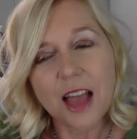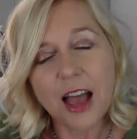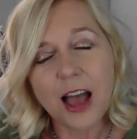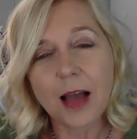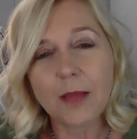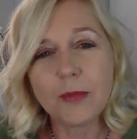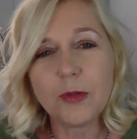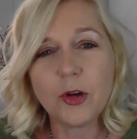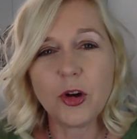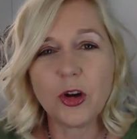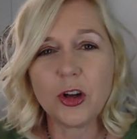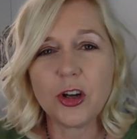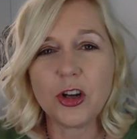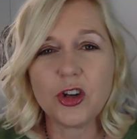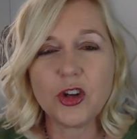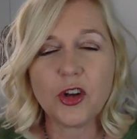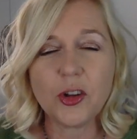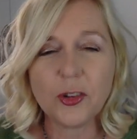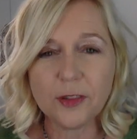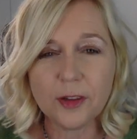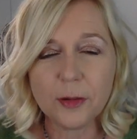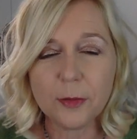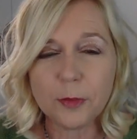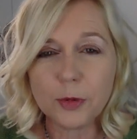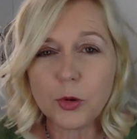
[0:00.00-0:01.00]
I'm not going to
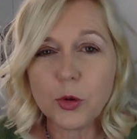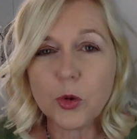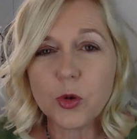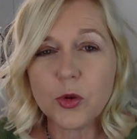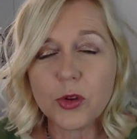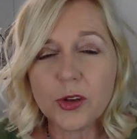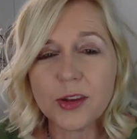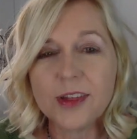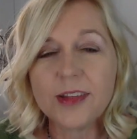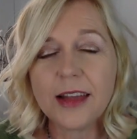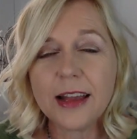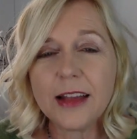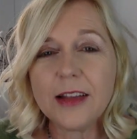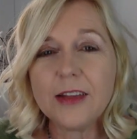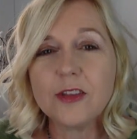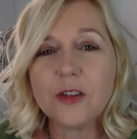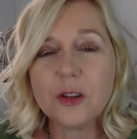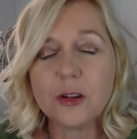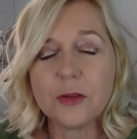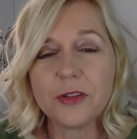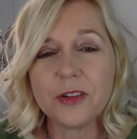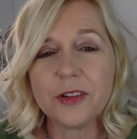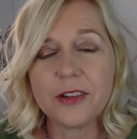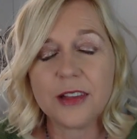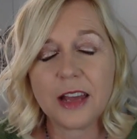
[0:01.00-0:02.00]
just abort the sales
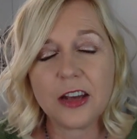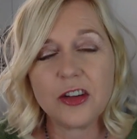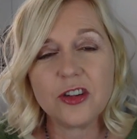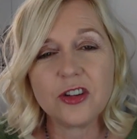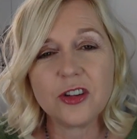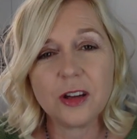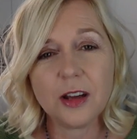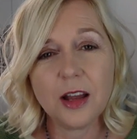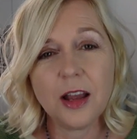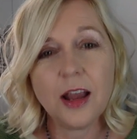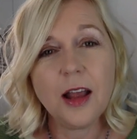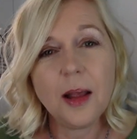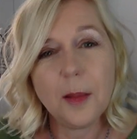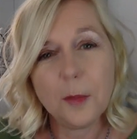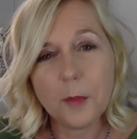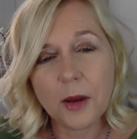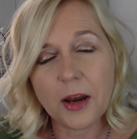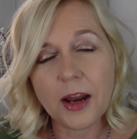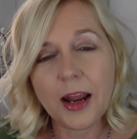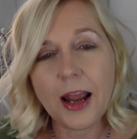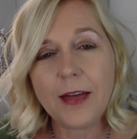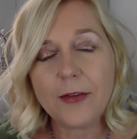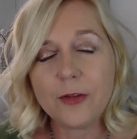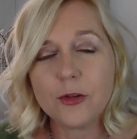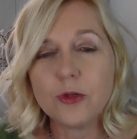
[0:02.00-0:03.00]
conversation,
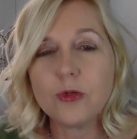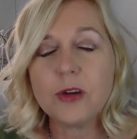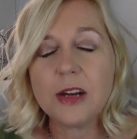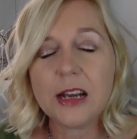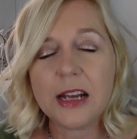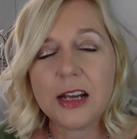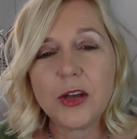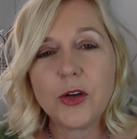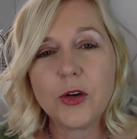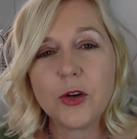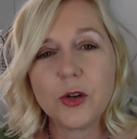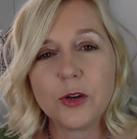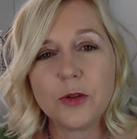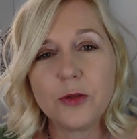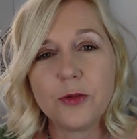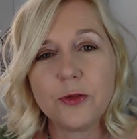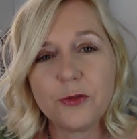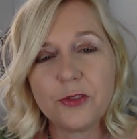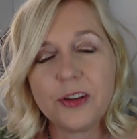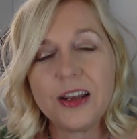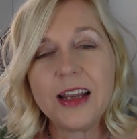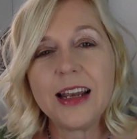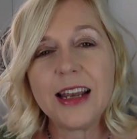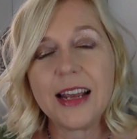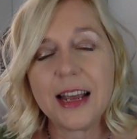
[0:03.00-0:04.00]
but I have a really good
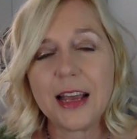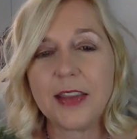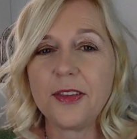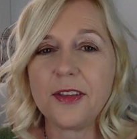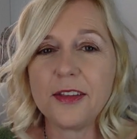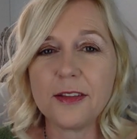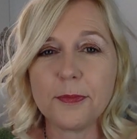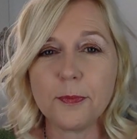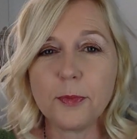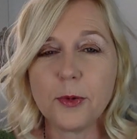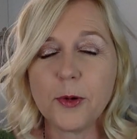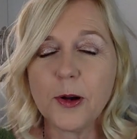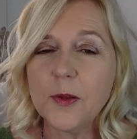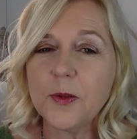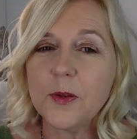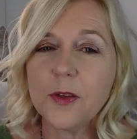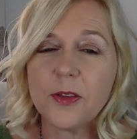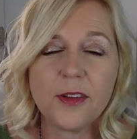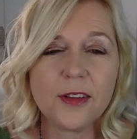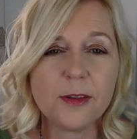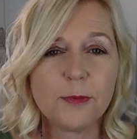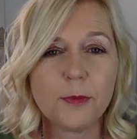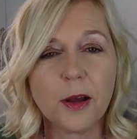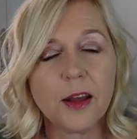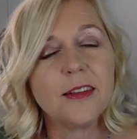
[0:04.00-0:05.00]
feeling at this point that
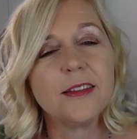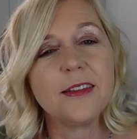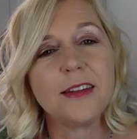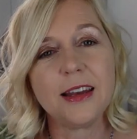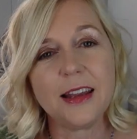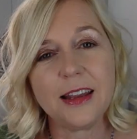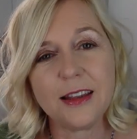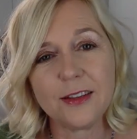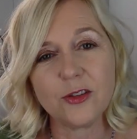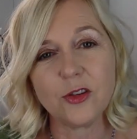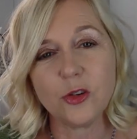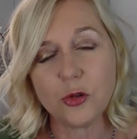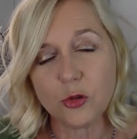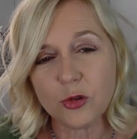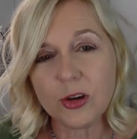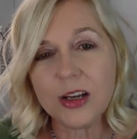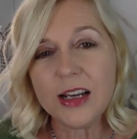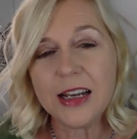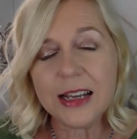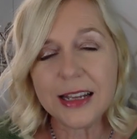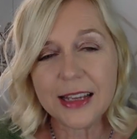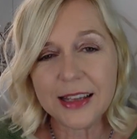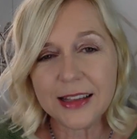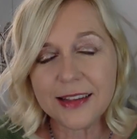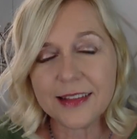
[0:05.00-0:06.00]
this person isn't
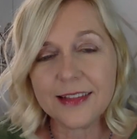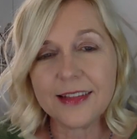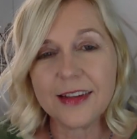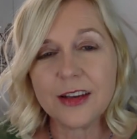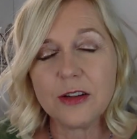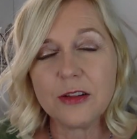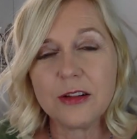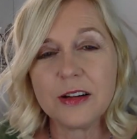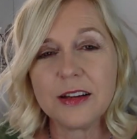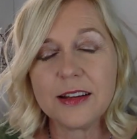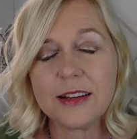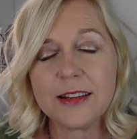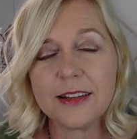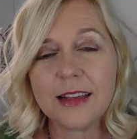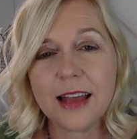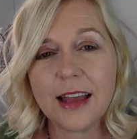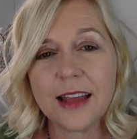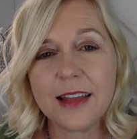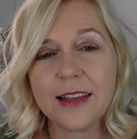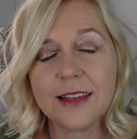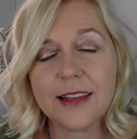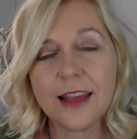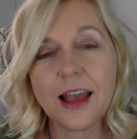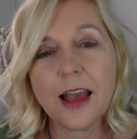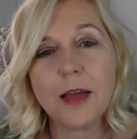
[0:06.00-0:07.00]
really as serious
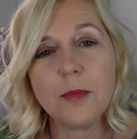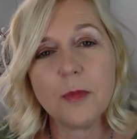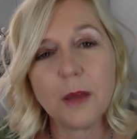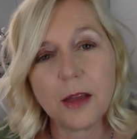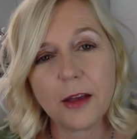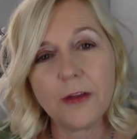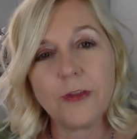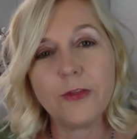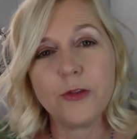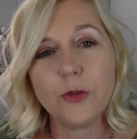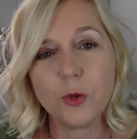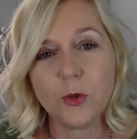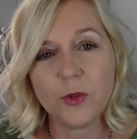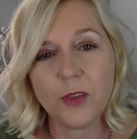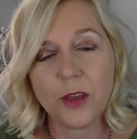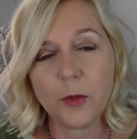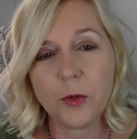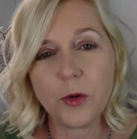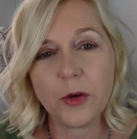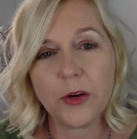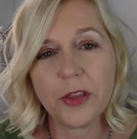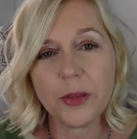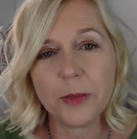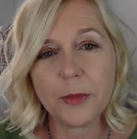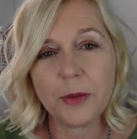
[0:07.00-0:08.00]
as I might have thought they
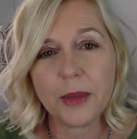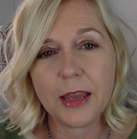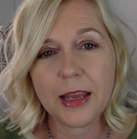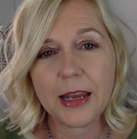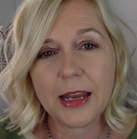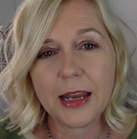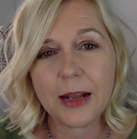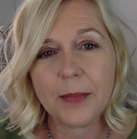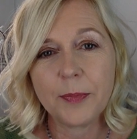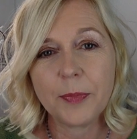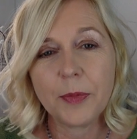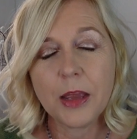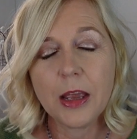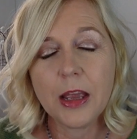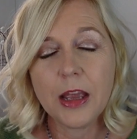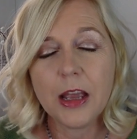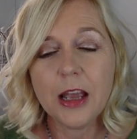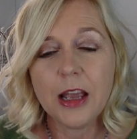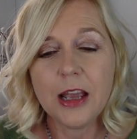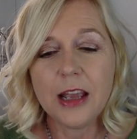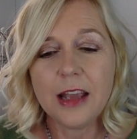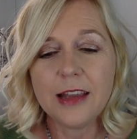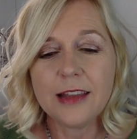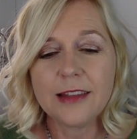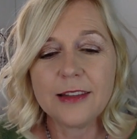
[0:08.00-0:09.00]
were at the beginning.
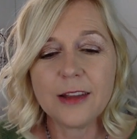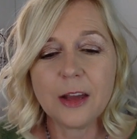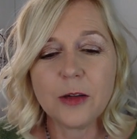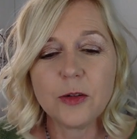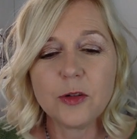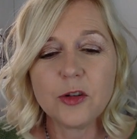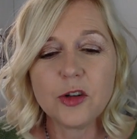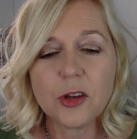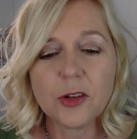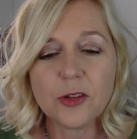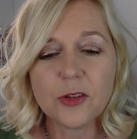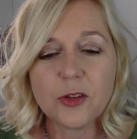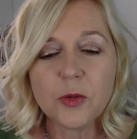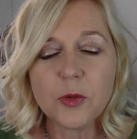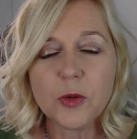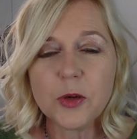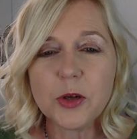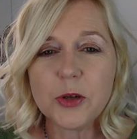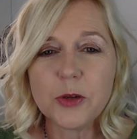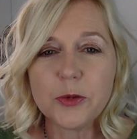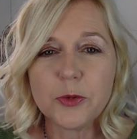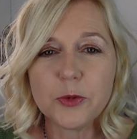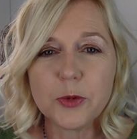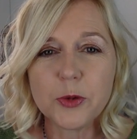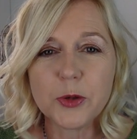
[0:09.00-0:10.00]
So just a
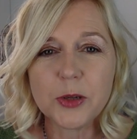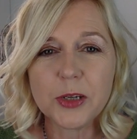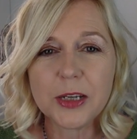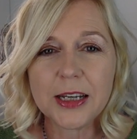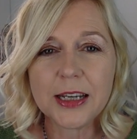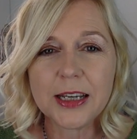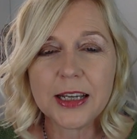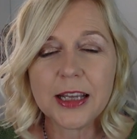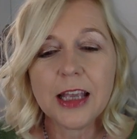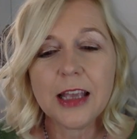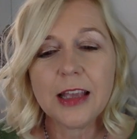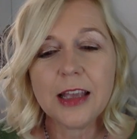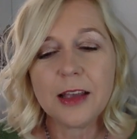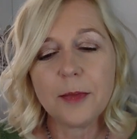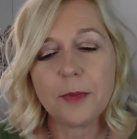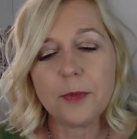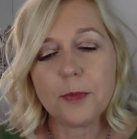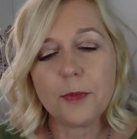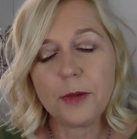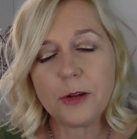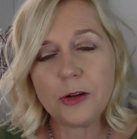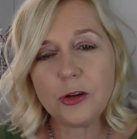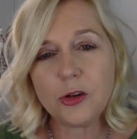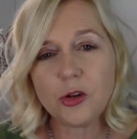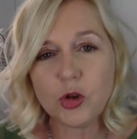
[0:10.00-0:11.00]
word of warning,
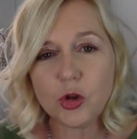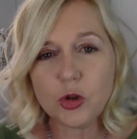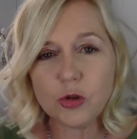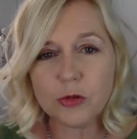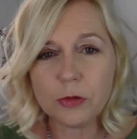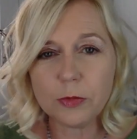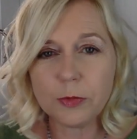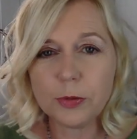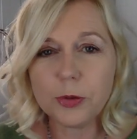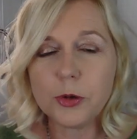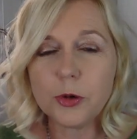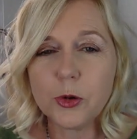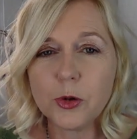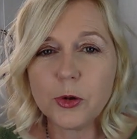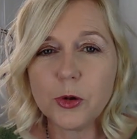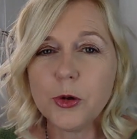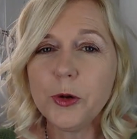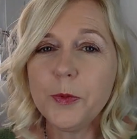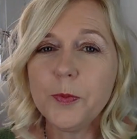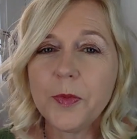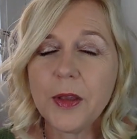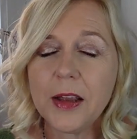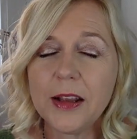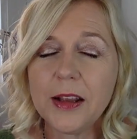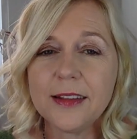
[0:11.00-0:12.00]
build your
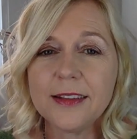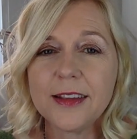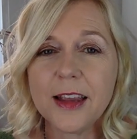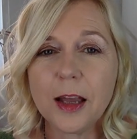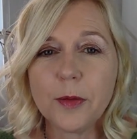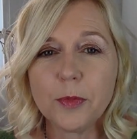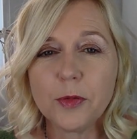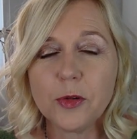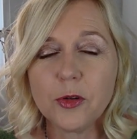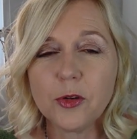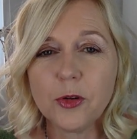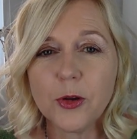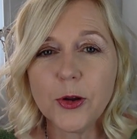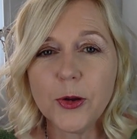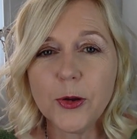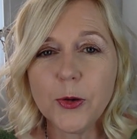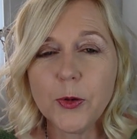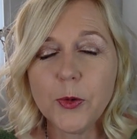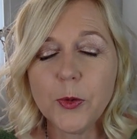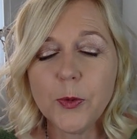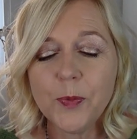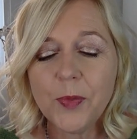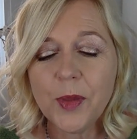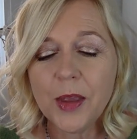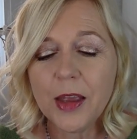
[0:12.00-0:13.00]
rapport in step
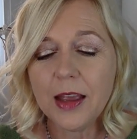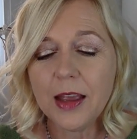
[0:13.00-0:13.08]
2,